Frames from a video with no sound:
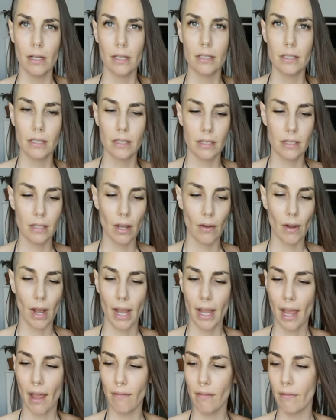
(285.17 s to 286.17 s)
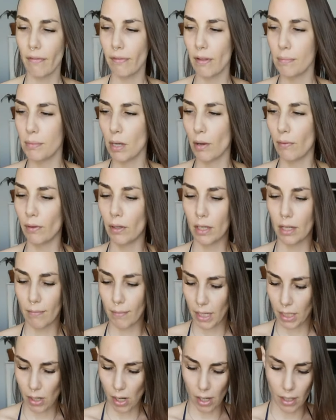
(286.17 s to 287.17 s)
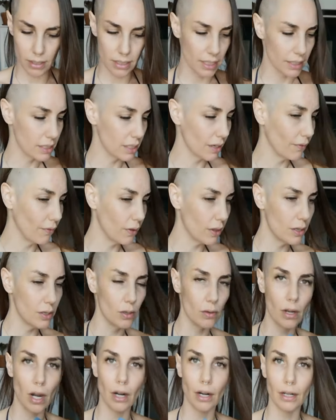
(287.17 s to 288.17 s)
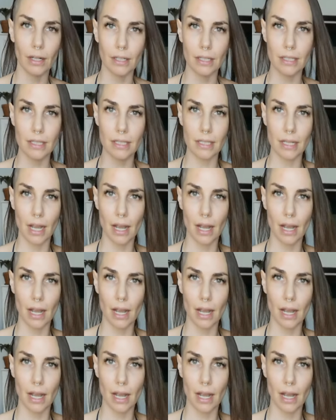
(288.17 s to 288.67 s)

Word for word: So I haven't flipped over any of my cards except for the new cards,